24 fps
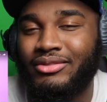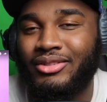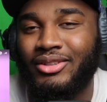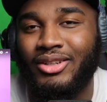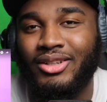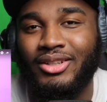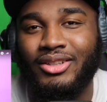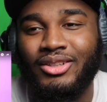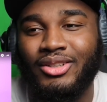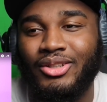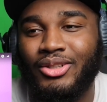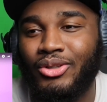for
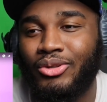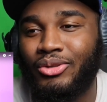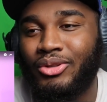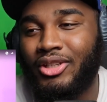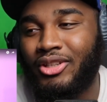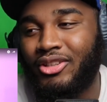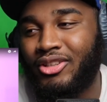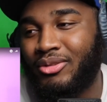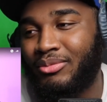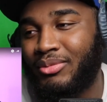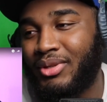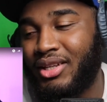all the
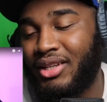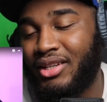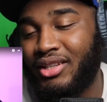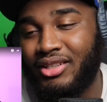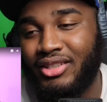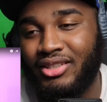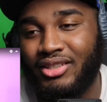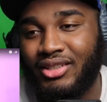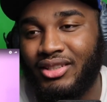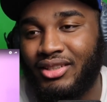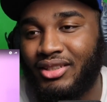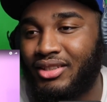holdups, man.
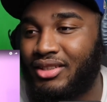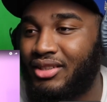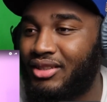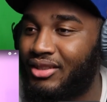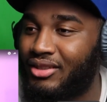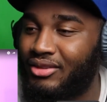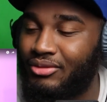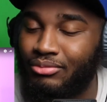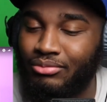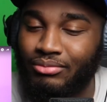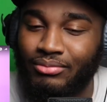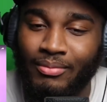It's
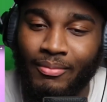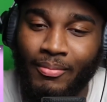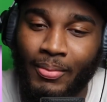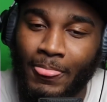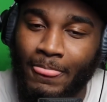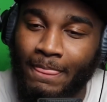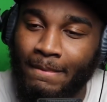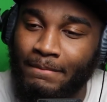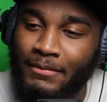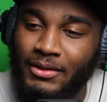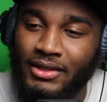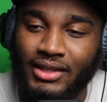just
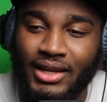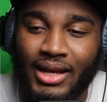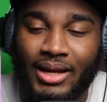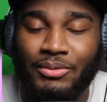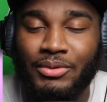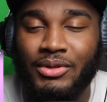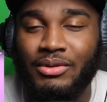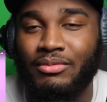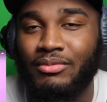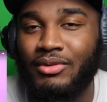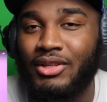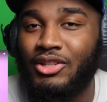today
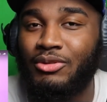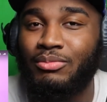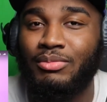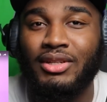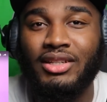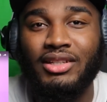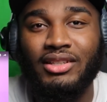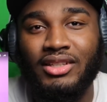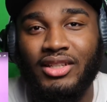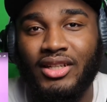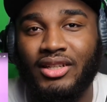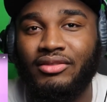we it's
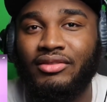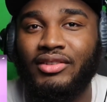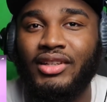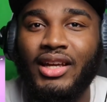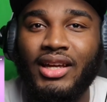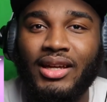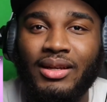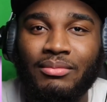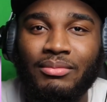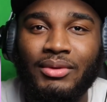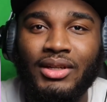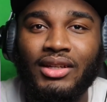been a tough
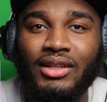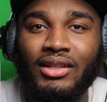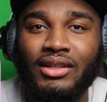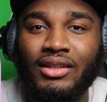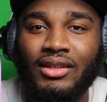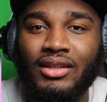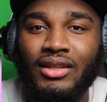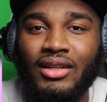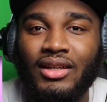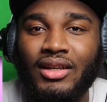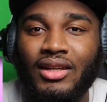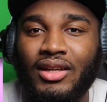day, man.
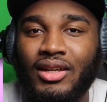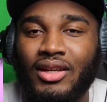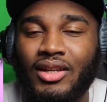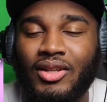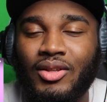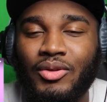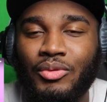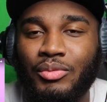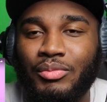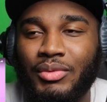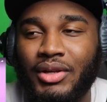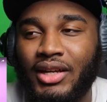
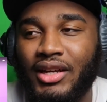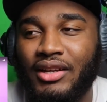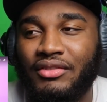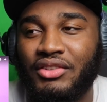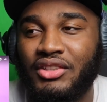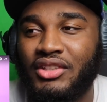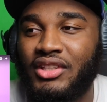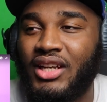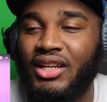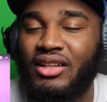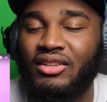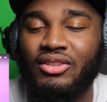We've been
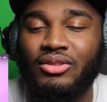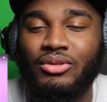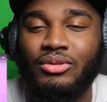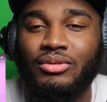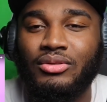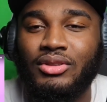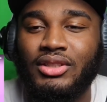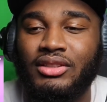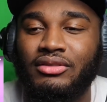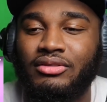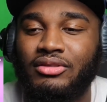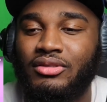having technical
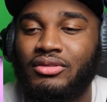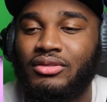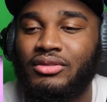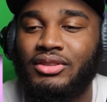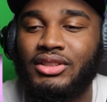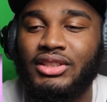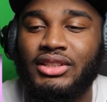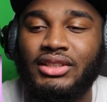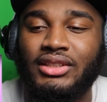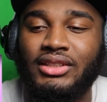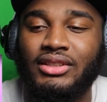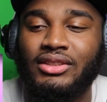
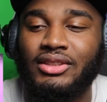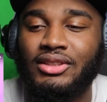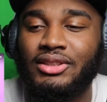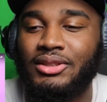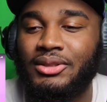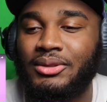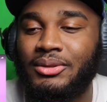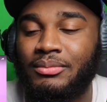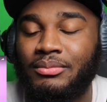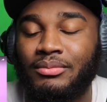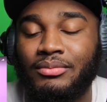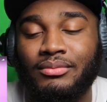difficulties,
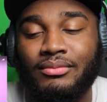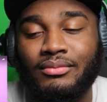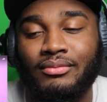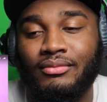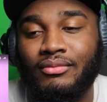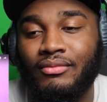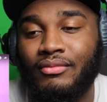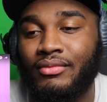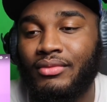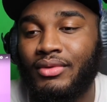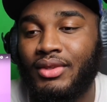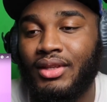um,
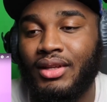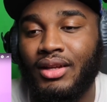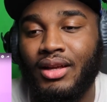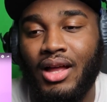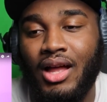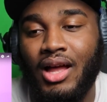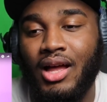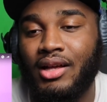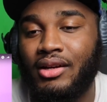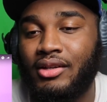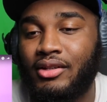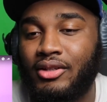
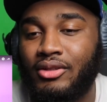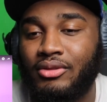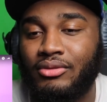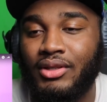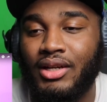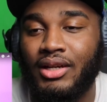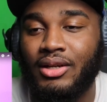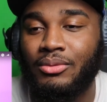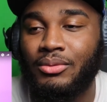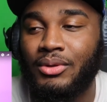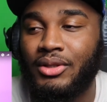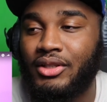audio
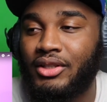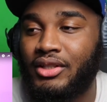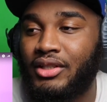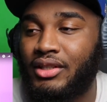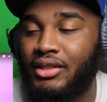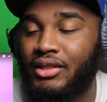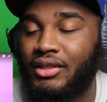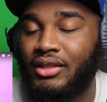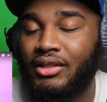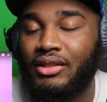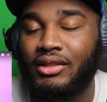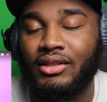not
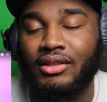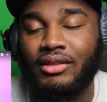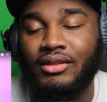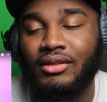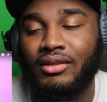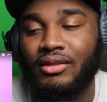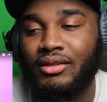working, and